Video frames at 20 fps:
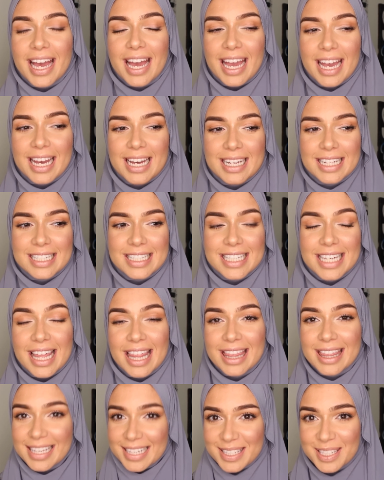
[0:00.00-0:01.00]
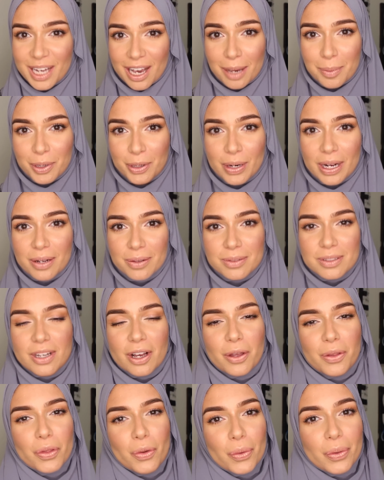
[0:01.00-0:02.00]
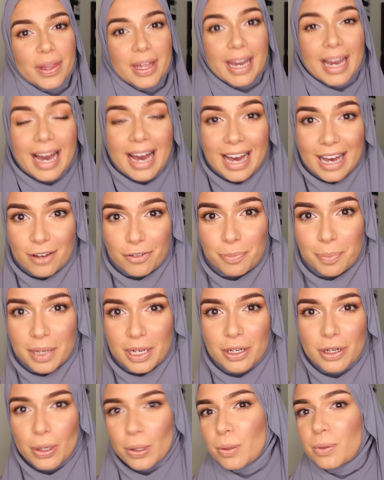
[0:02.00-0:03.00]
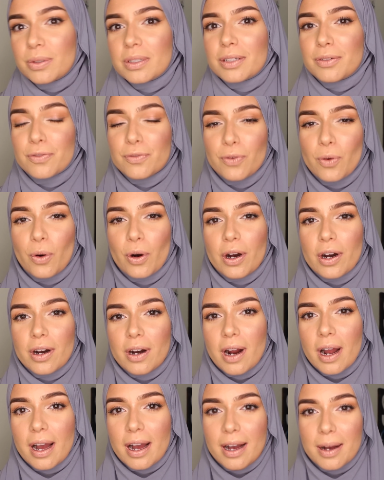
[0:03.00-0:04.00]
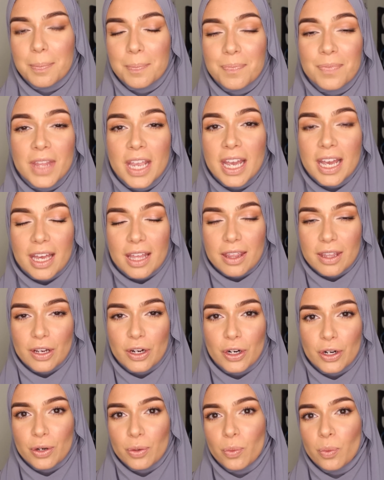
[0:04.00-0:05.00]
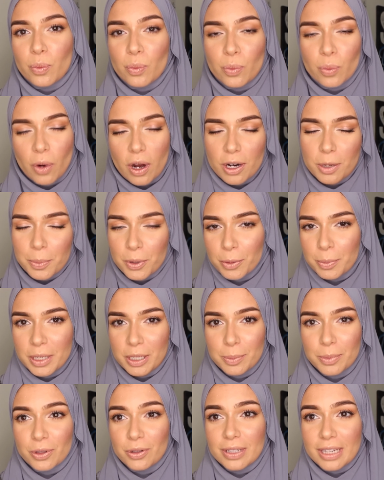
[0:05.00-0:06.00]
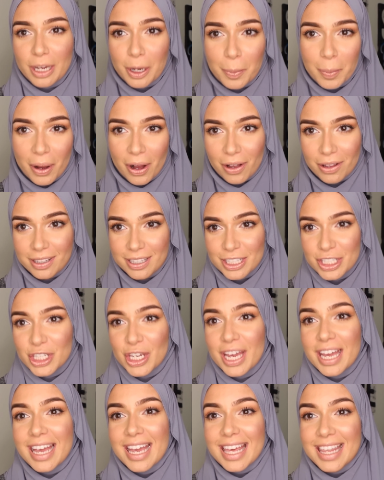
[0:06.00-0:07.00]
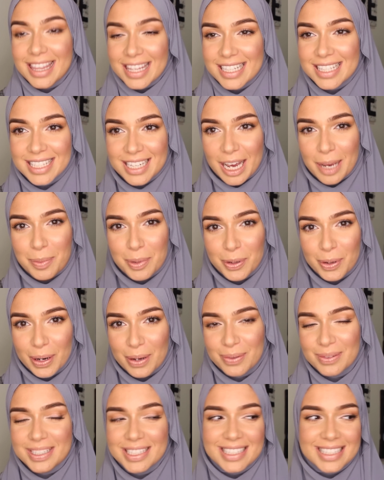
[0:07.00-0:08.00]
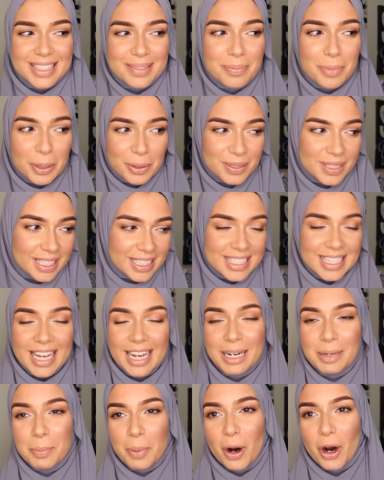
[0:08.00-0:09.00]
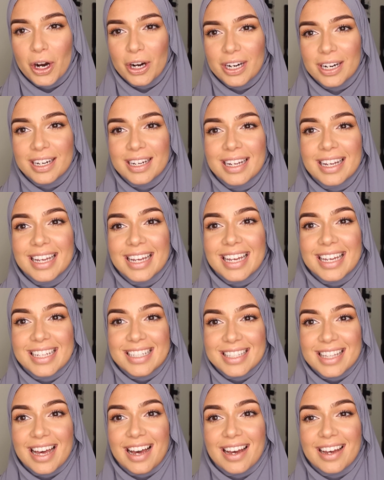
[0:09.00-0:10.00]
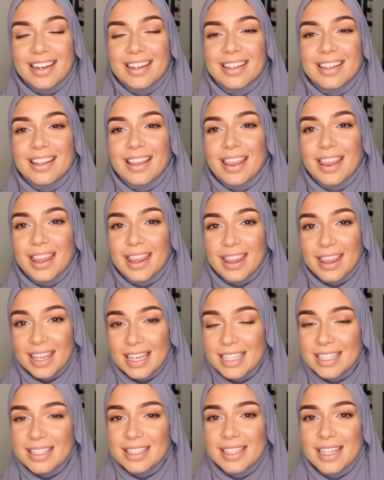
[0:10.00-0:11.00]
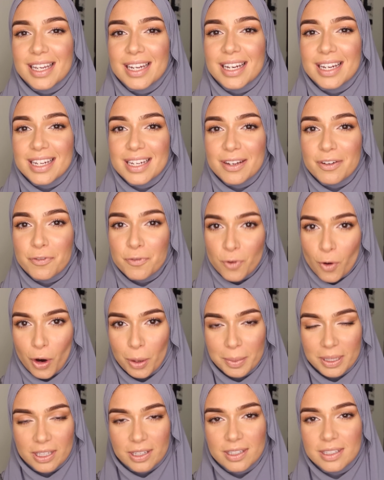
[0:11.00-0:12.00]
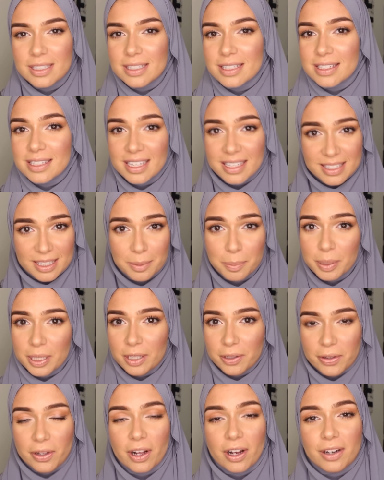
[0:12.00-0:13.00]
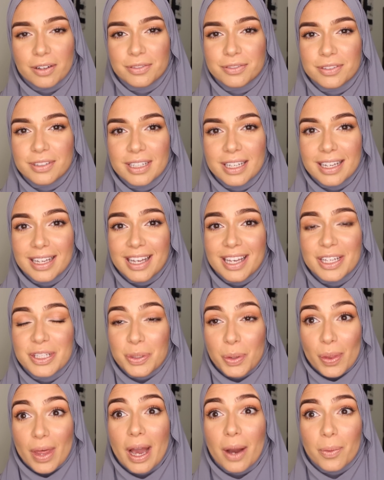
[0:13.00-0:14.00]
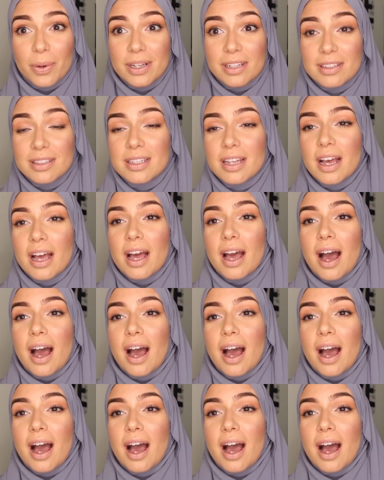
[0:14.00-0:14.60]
And this time around, although they have been known for their water permeable nail polish, this time around the most exciting part is that this formula doesn't peel off. So that was